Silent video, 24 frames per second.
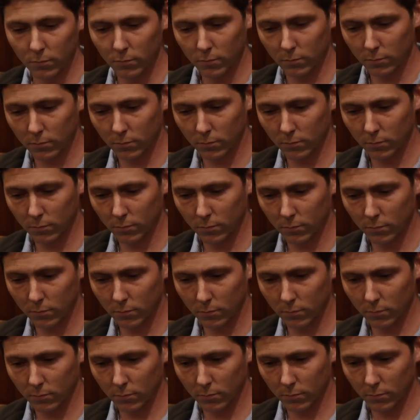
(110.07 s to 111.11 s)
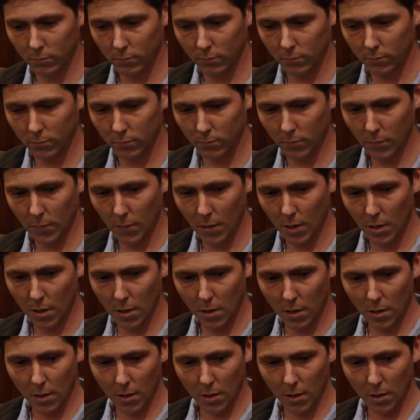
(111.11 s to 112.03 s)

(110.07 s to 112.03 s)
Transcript: Nothing is said.